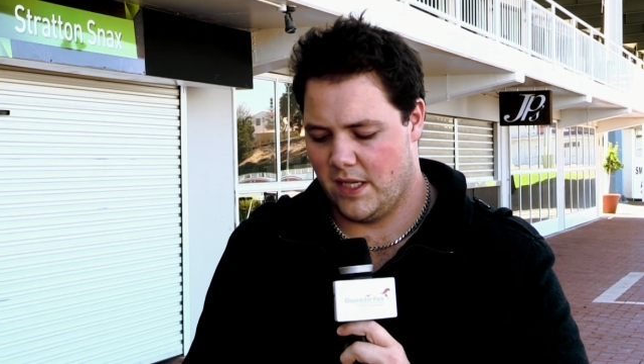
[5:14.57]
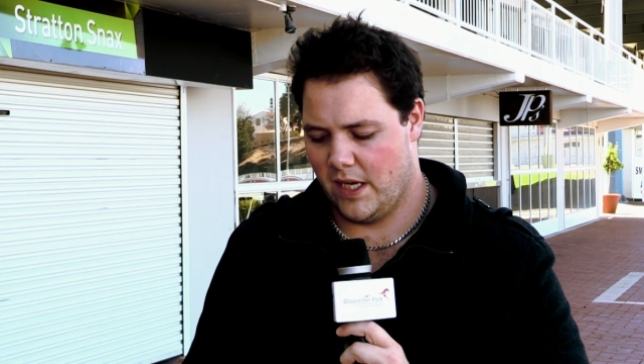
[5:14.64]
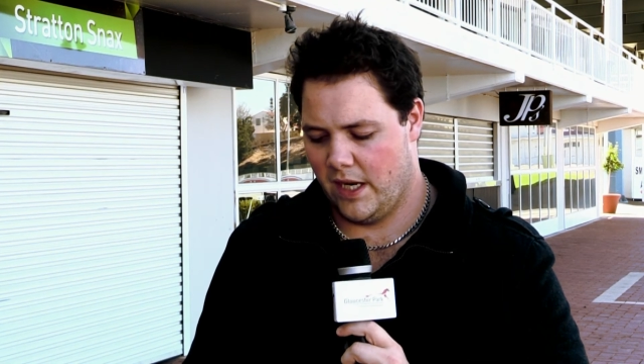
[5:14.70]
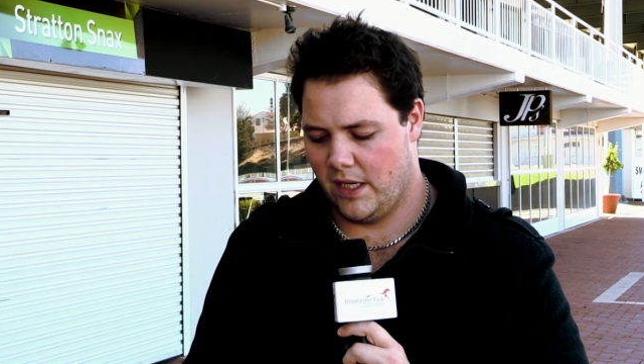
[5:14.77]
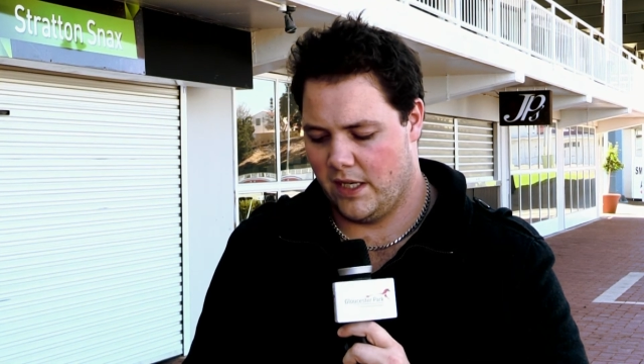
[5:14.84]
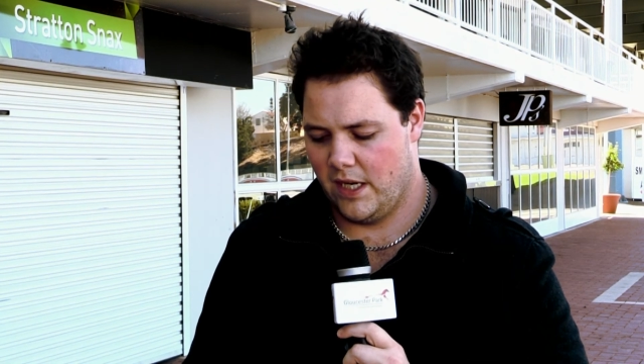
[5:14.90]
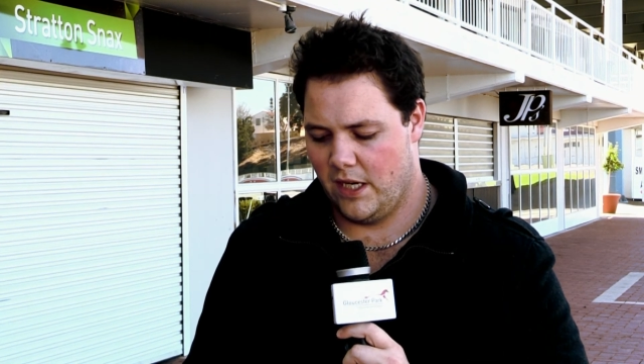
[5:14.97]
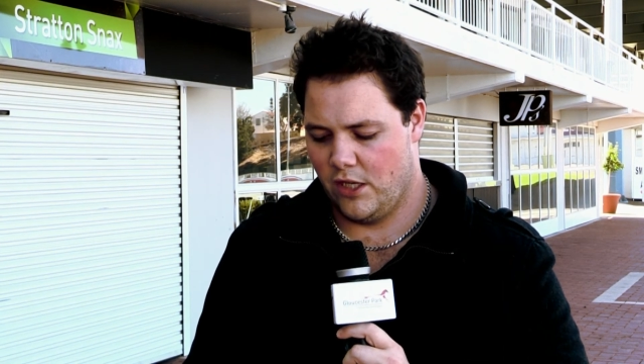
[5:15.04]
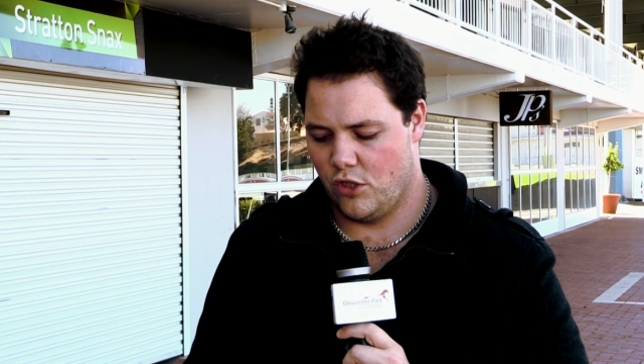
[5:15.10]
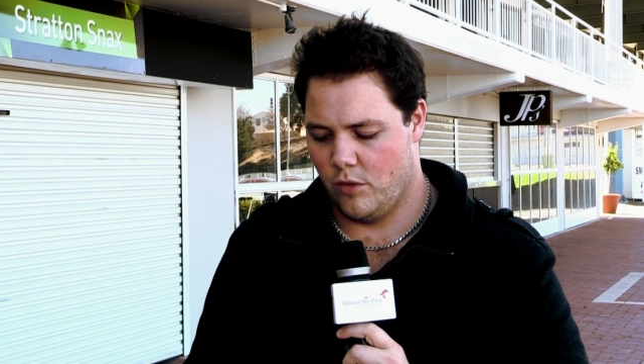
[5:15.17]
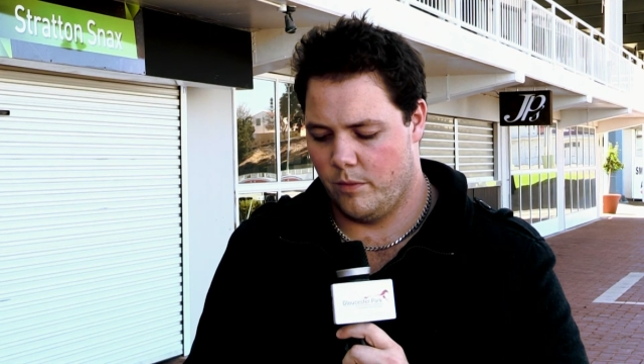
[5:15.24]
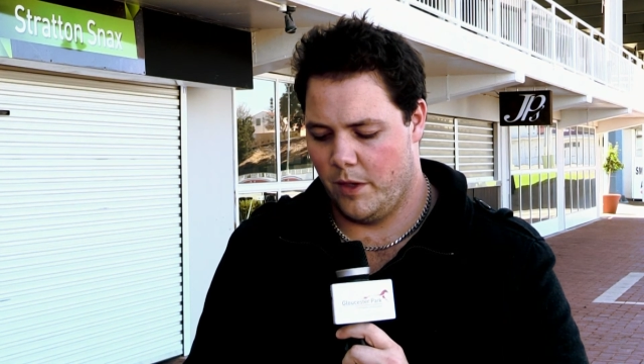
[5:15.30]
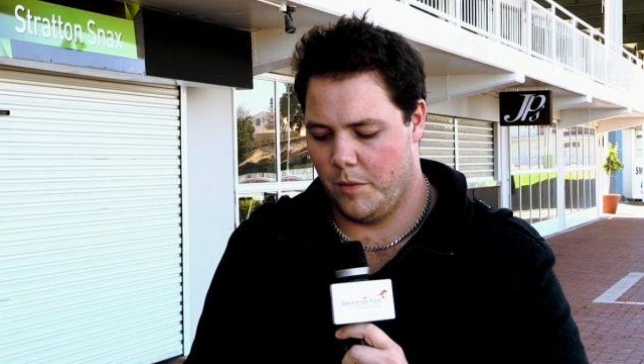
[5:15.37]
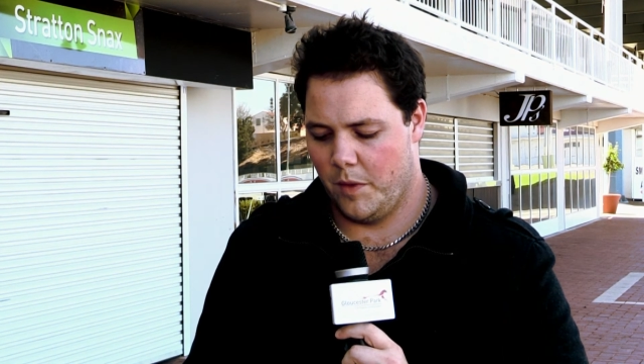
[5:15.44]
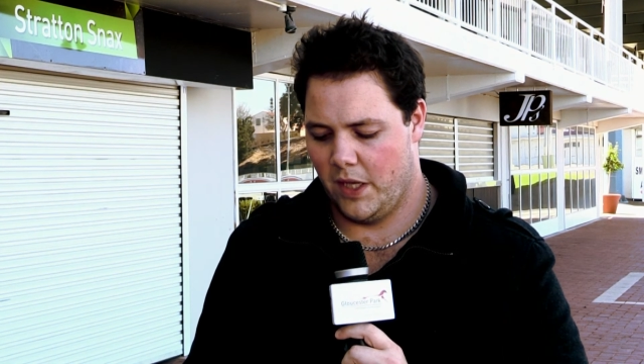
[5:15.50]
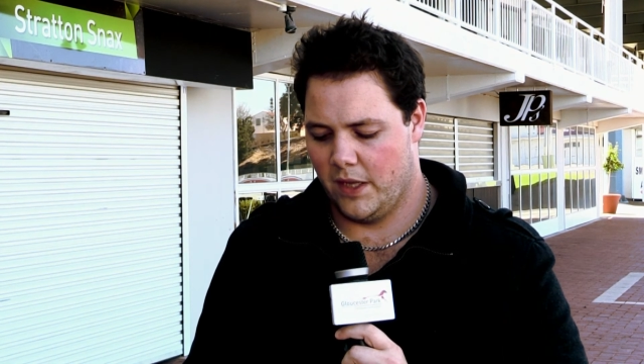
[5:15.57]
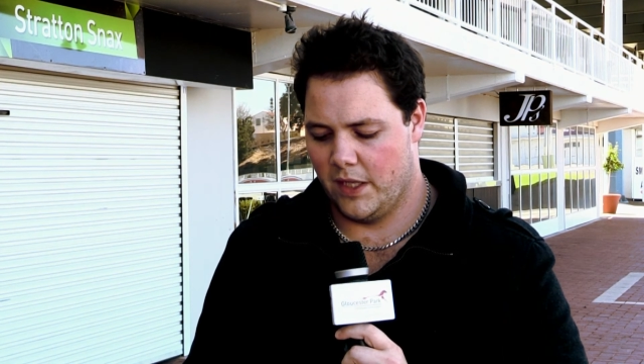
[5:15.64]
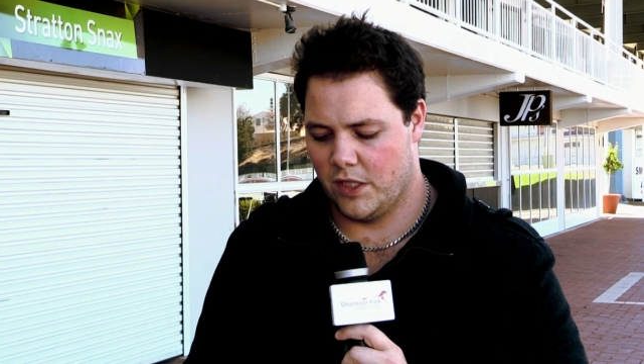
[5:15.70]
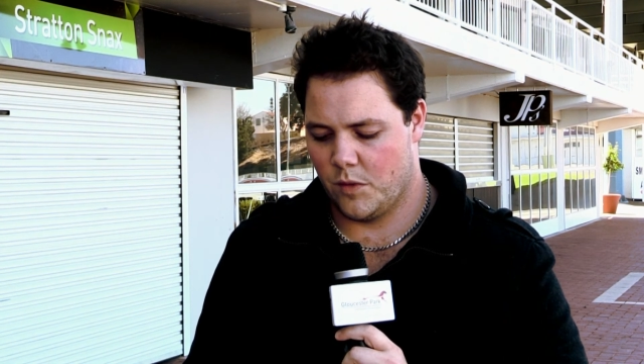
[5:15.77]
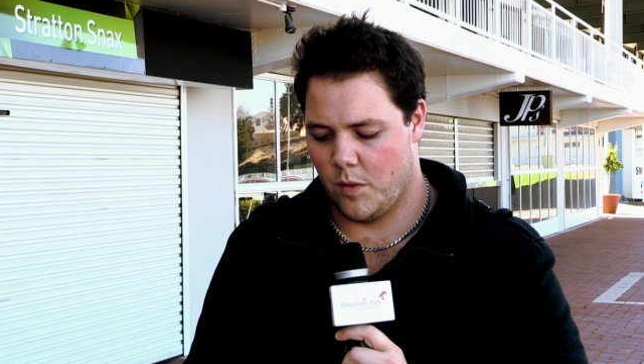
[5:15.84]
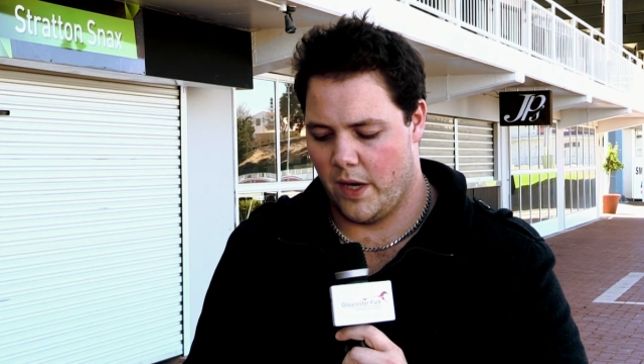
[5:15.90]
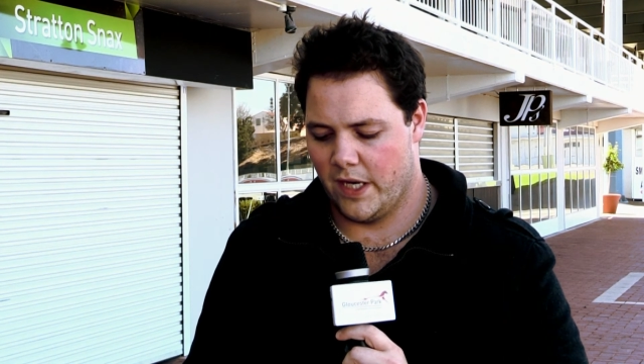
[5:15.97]
and he should be winning
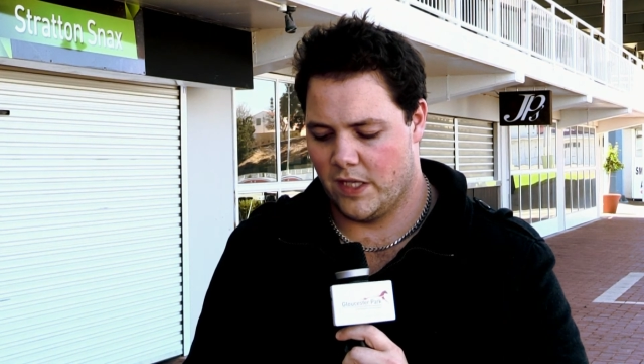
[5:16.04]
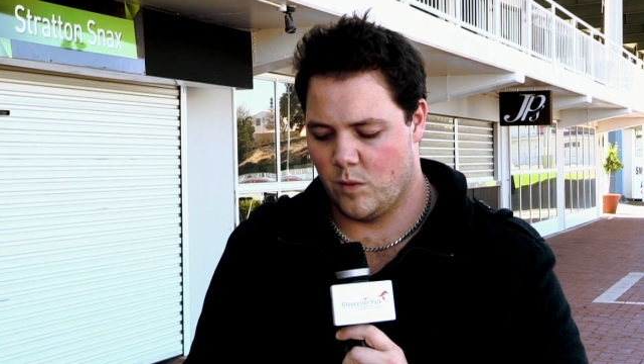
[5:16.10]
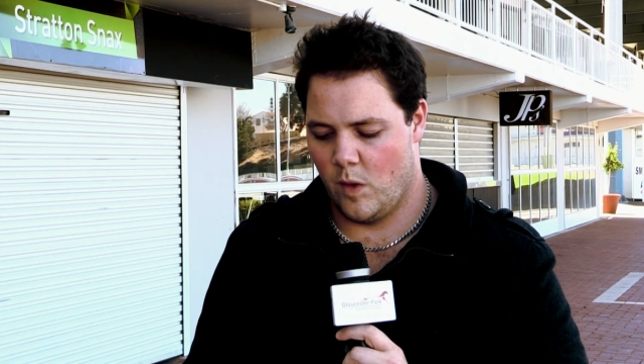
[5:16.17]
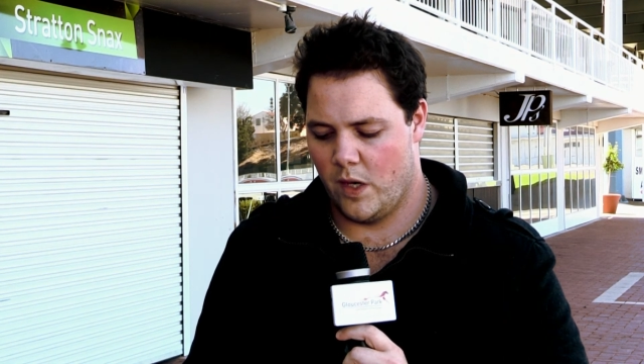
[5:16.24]
this race.